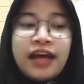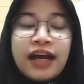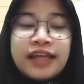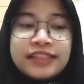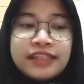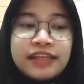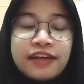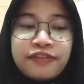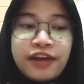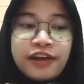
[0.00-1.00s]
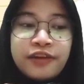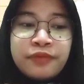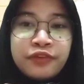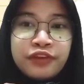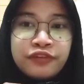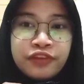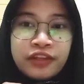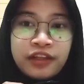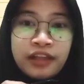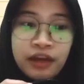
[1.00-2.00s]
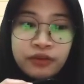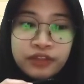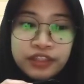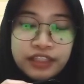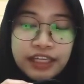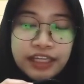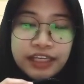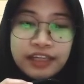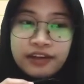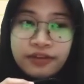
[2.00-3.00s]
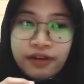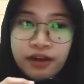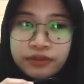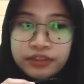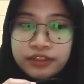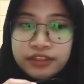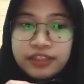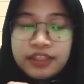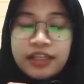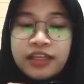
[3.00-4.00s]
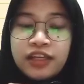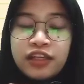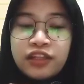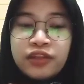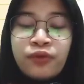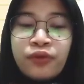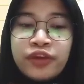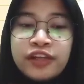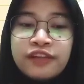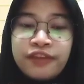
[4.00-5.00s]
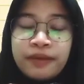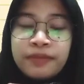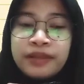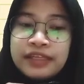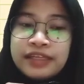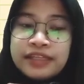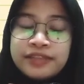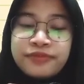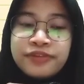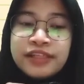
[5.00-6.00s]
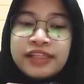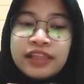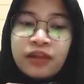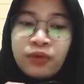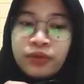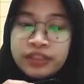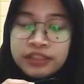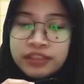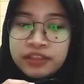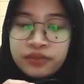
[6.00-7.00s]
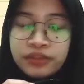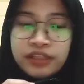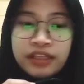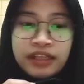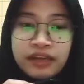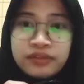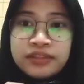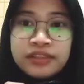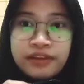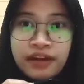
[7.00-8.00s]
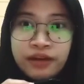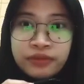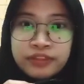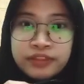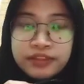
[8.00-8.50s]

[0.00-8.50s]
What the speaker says: I see a very beautiful cloud in the crowd. The royal family is really loyal to the clown's crown.